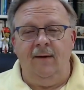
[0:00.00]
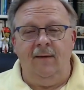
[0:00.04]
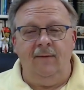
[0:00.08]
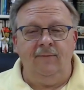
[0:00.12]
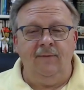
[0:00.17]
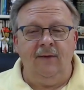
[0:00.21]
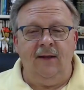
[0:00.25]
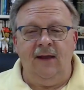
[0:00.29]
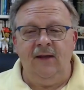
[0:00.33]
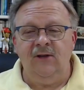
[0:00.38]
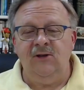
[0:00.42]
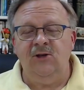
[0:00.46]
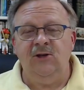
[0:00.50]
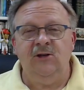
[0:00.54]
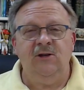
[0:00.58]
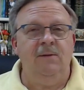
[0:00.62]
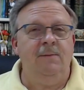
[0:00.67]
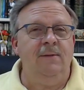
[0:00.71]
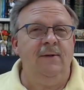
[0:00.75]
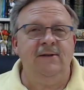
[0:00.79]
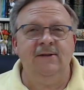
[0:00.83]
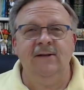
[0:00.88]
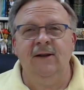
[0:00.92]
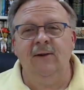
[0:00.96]

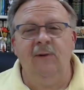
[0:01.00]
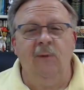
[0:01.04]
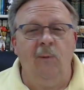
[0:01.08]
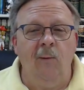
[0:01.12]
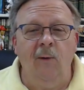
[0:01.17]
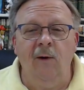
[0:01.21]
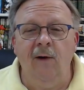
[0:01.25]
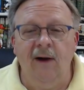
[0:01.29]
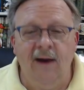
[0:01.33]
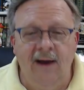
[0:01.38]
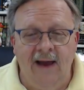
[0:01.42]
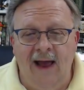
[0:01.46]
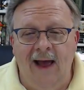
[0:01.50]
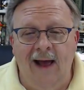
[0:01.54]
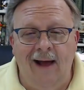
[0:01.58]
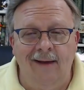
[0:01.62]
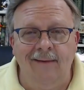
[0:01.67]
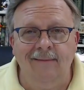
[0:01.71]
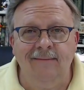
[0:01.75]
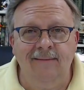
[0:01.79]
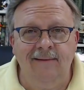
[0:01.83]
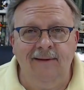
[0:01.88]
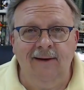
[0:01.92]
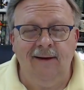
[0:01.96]
relationship isn't going to work
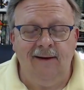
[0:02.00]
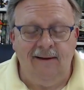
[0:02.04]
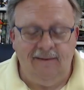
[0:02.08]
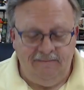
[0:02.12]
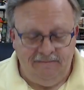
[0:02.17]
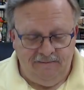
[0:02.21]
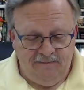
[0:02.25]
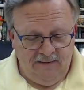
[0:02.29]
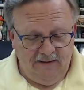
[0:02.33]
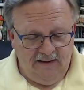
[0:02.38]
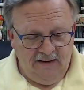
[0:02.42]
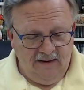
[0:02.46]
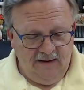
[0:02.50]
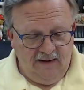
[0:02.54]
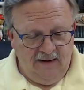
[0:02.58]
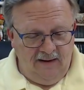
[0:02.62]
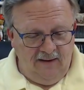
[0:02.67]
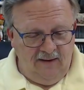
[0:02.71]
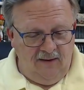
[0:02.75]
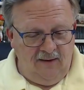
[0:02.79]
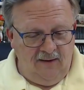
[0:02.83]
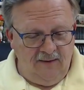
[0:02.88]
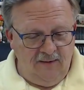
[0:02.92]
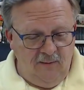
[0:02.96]
out, you know,
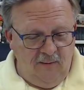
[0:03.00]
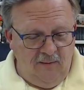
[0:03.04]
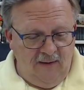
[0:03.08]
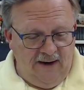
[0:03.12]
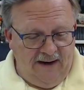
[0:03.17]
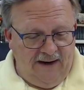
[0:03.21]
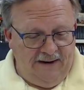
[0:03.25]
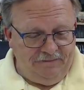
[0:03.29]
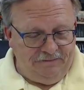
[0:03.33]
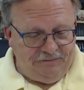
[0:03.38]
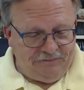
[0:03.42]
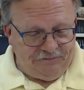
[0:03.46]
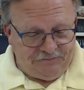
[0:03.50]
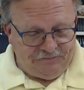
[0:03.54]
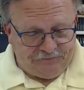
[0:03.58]
along the way.